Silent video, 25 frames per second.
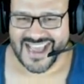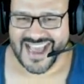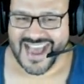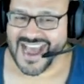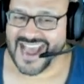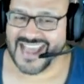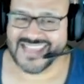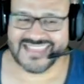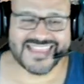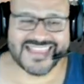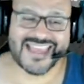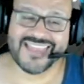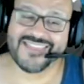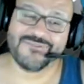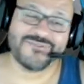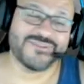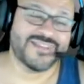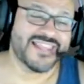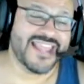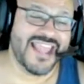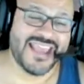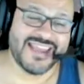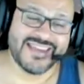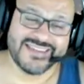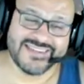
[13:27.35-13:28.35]
I thought they were
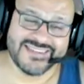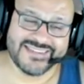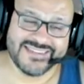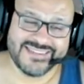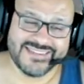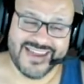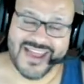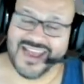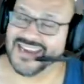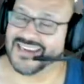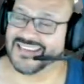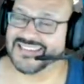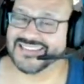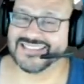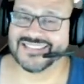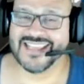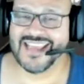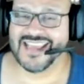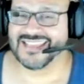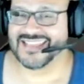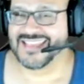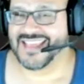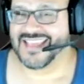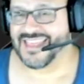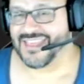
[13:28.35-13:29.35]
dead. Honestly,
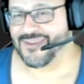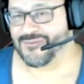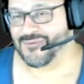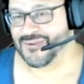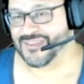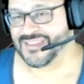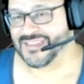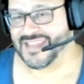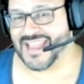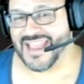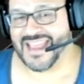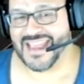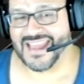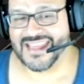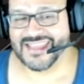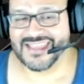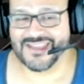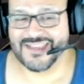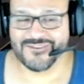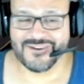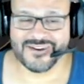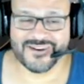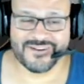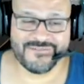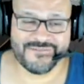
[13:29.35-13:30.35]
I thought they were dead. They
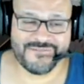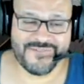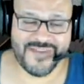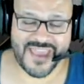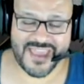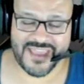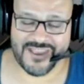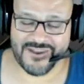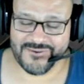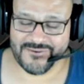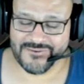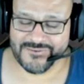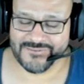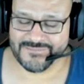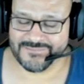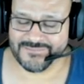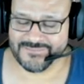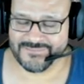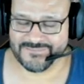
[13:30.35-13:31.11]
were gonna fail.